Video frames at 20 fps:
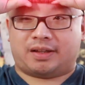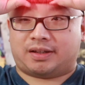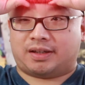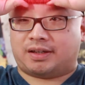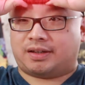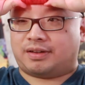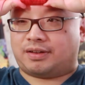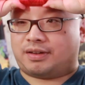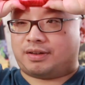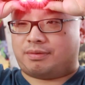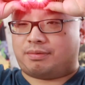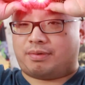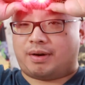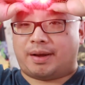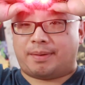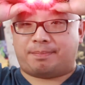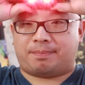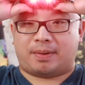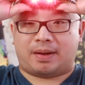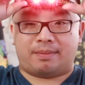The
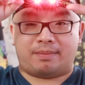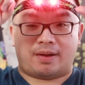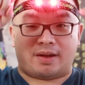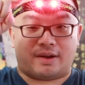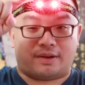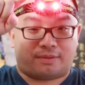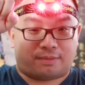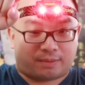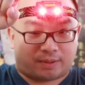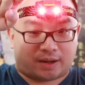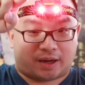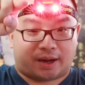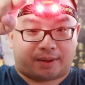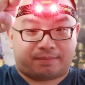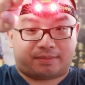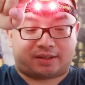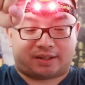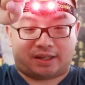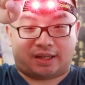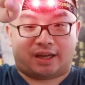red beam here, what
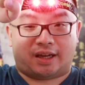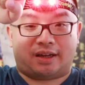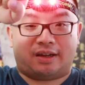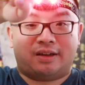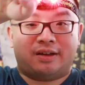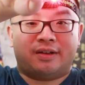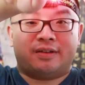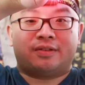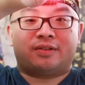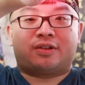I'm seeing,